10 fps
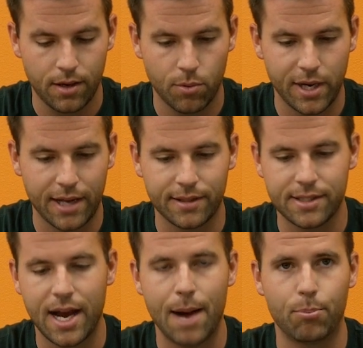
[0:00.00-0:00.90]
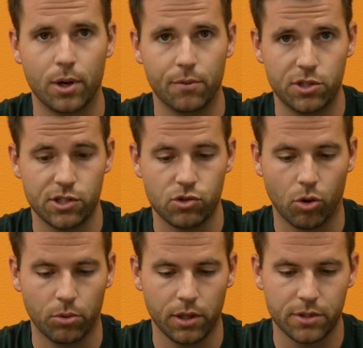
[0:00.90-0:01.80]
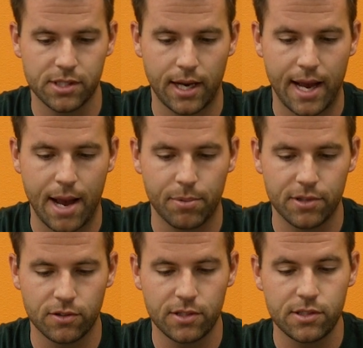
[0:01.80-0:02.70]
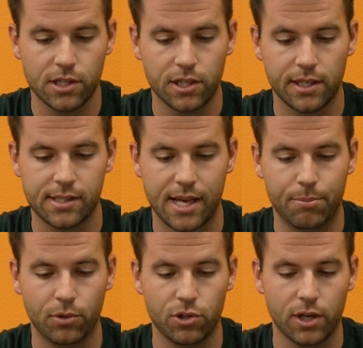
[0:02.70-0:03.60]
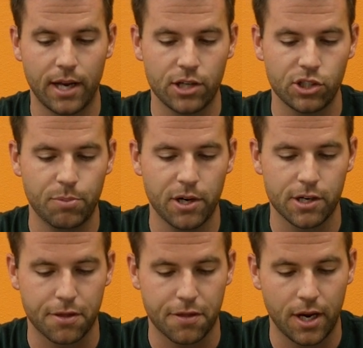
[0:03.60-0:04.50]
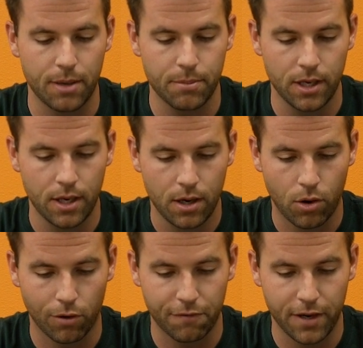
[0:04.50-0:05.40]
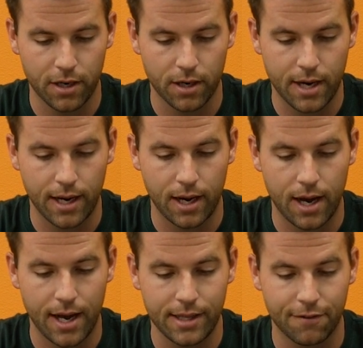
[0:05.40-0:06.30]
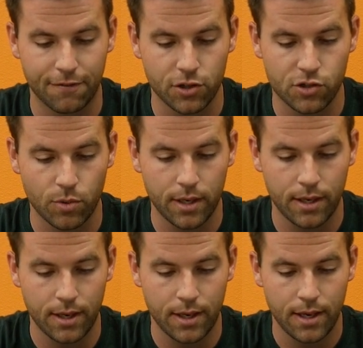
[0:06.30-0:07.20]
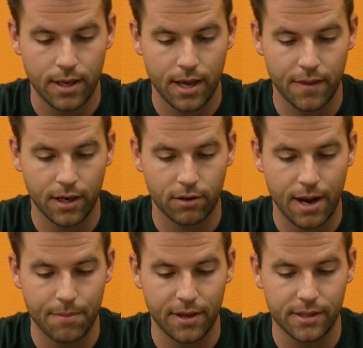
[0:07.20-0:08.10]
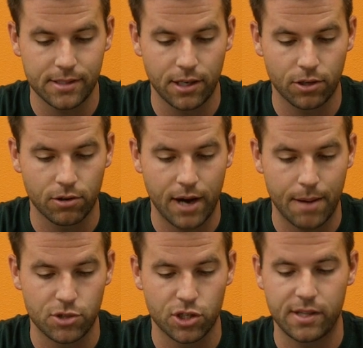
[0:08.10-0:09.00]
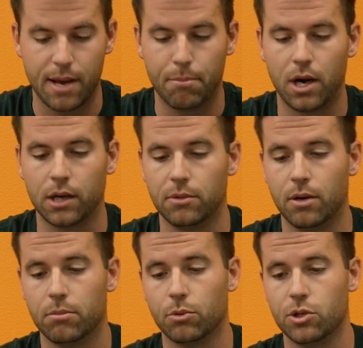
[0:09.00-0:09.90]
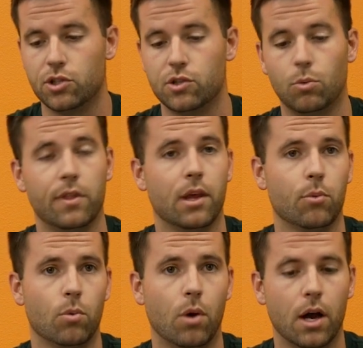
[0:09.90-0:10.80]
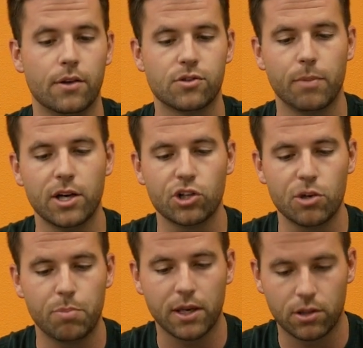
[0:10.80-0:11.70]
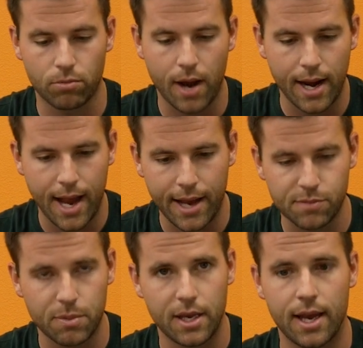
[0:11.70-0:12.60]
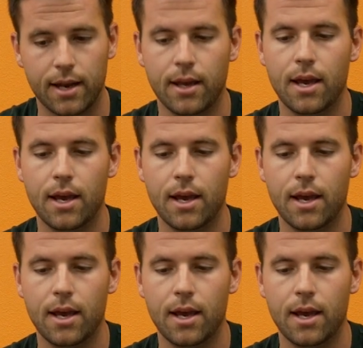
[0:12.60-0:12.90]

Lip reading: We got the top one, which is normally what's going to happen. So this is a good example. You can actually put your thumb or finger, kind of hide the first one, and then grab this, and it'll grab just that bottom number, which is the one that we want. So make sure you pick the right ISBN.